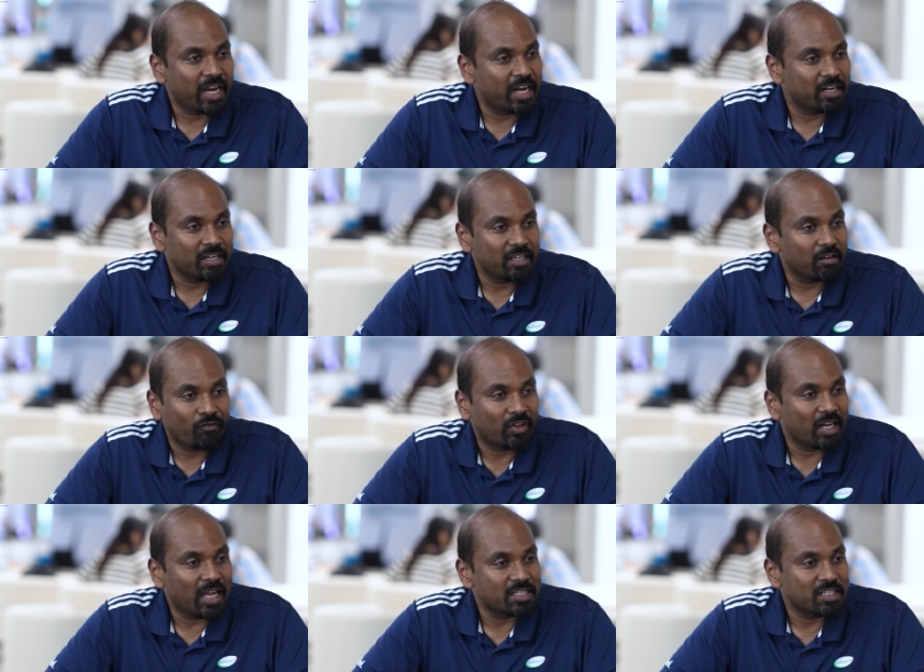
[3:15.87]
and for
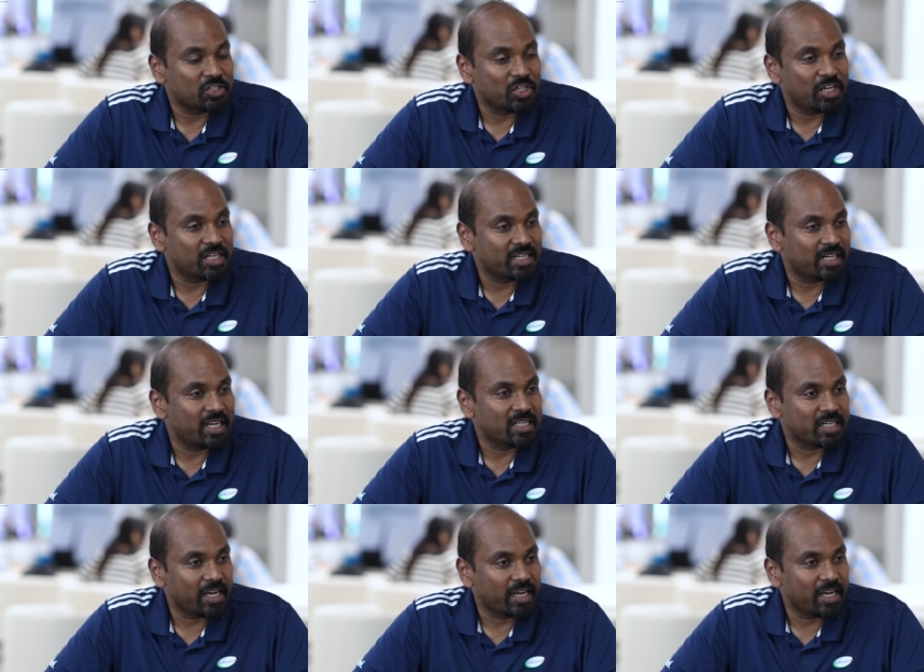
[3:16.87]
the last 16 years at least,